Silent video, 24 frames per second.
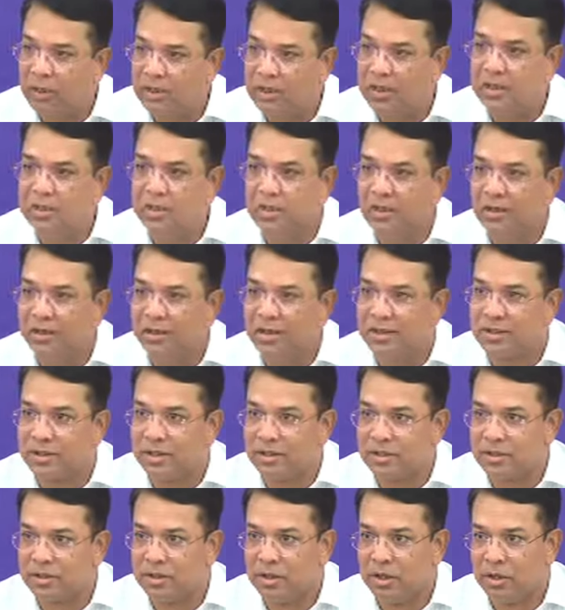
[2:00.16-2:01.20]
essential
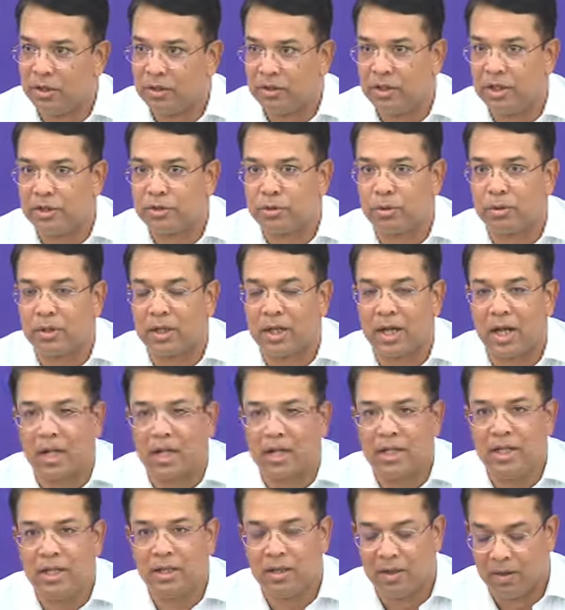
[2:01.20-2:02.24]
reasons they should
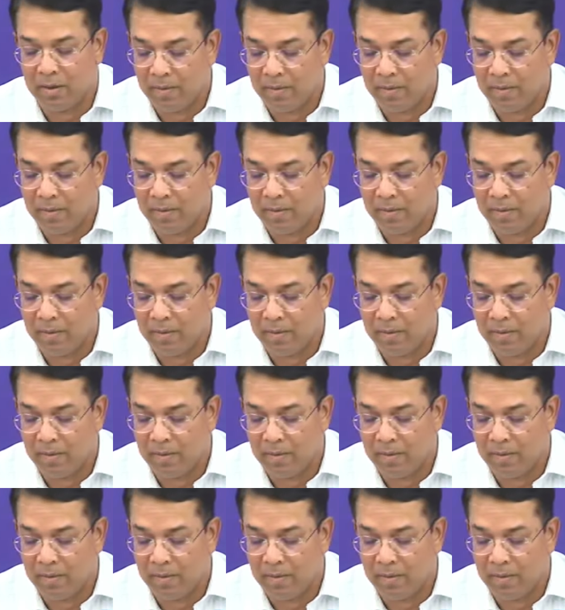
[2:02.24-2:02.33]
carry